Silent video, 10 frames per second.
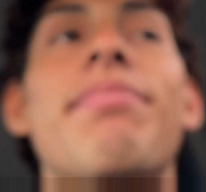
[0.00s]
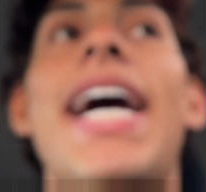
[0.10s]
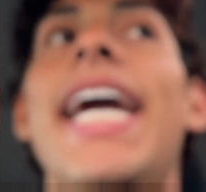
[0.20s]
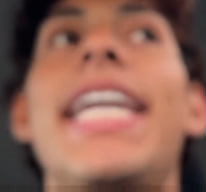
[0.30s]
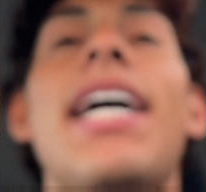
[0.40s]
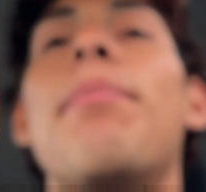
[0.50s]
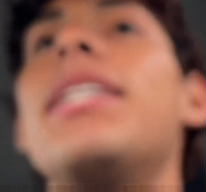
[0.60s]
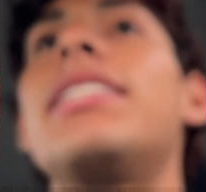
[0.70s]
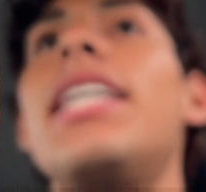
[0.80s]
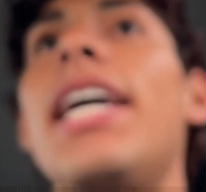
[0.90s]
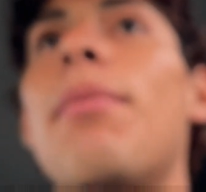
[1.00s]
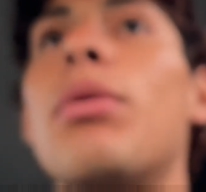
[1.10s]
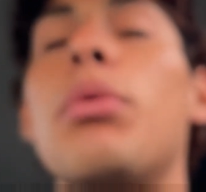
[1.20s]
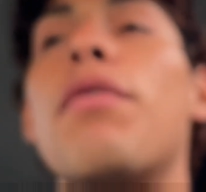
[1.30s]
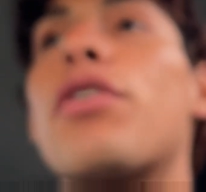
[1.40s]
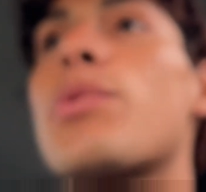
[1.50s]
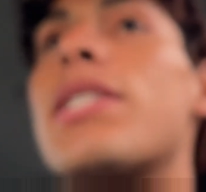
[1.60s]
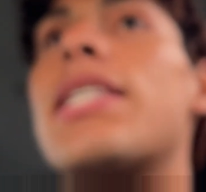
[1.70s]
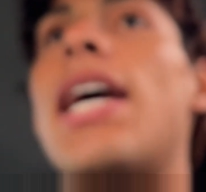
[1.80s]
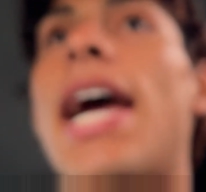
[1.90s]
I hate it. I'm gonna be the first one
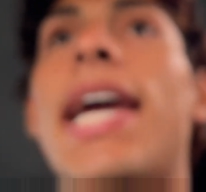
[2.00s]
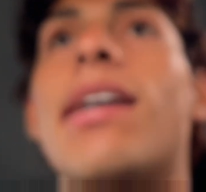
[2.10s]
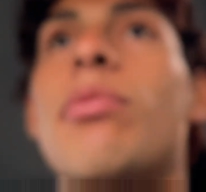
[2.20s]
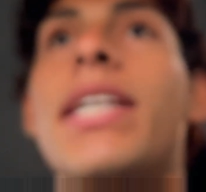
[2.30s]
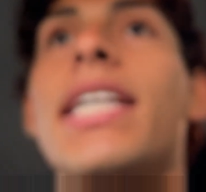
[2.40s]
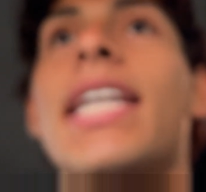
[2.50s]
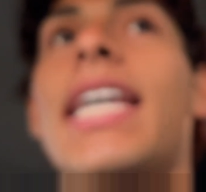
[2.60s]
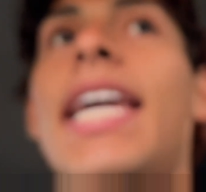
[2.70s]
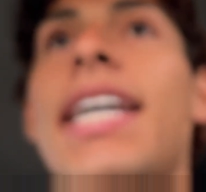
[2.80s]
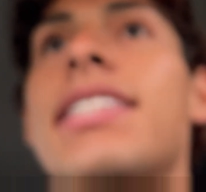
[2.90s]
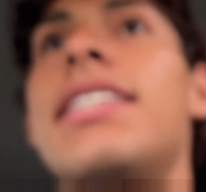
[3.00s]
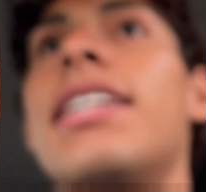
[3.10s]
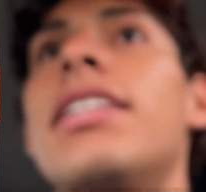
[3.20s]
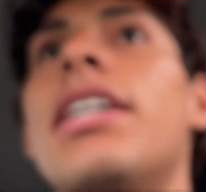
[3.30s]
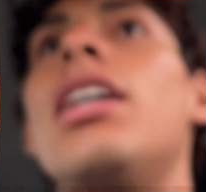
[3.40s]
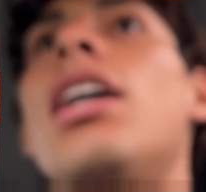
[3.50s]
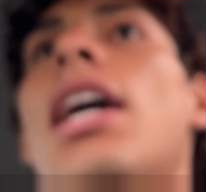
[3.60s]
to say I hate reading and I can't stand it.